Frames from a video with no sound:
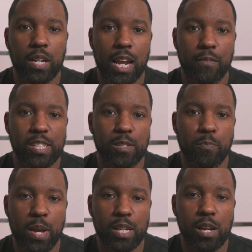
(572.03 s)
kind of
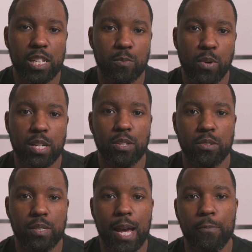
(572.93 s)

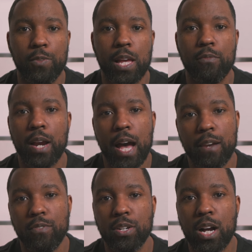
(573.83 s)
espresso type flavor
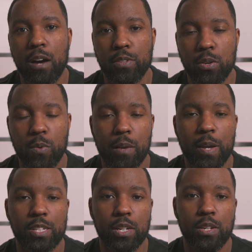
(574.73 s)
out of your coffee. You want to
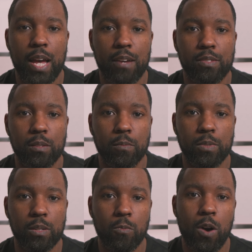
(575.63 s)
make sure you have
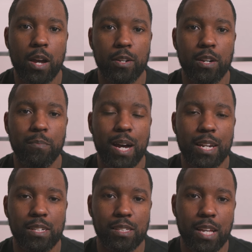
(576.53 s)
some water
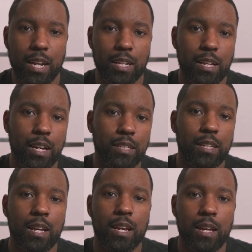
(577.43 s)
nearby to just kind of
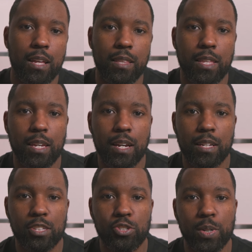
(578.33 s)
cut
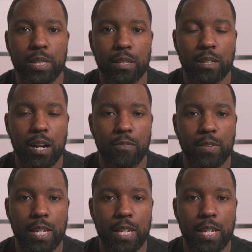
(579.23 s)
the strength of the coffee